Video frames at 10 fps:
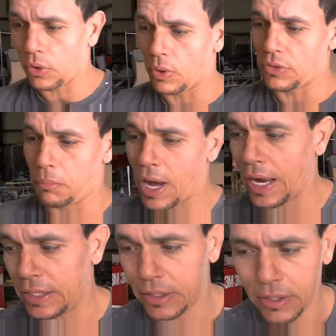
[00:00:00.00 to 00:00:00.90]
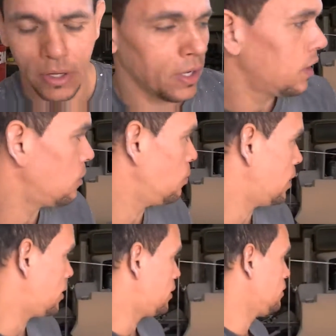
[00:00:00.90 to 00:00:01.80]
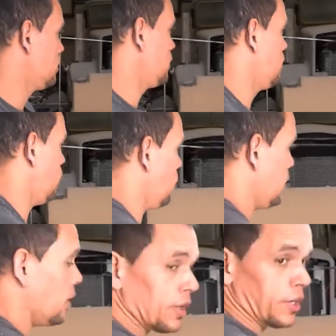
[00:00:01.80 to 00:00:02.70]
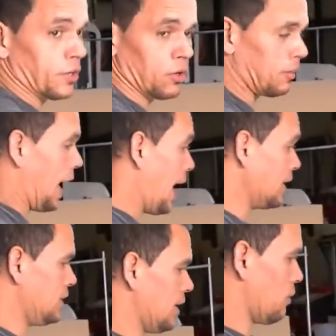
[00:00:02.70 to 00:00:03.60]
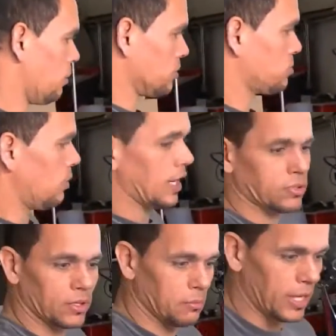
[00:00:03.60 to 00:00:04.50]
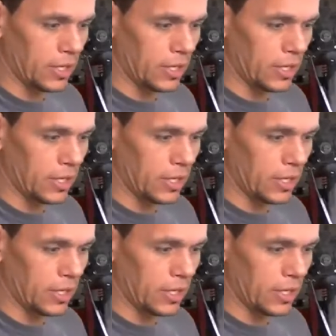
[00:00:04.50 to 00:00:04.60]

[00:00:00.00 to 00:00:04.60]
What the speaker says: the way around the body, where over here, you know, my idea was to actually